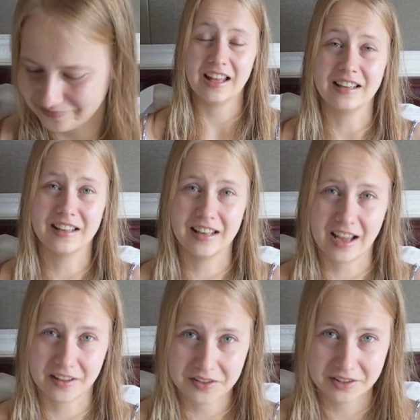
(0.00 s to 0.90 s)

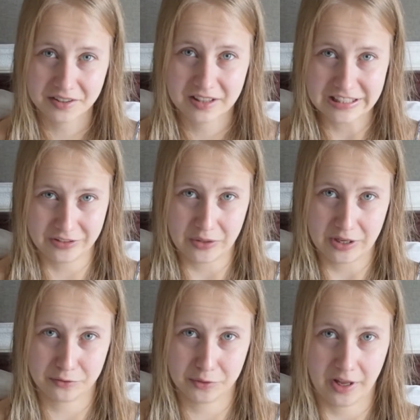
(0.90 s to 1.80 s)
Another thing you
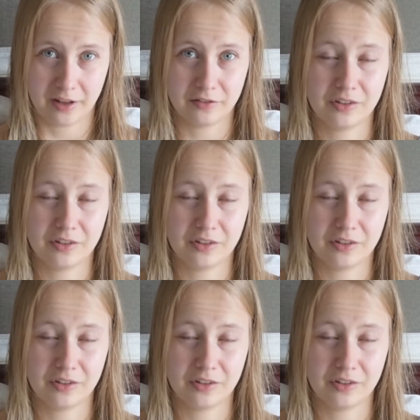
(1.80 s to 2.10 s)
have to have,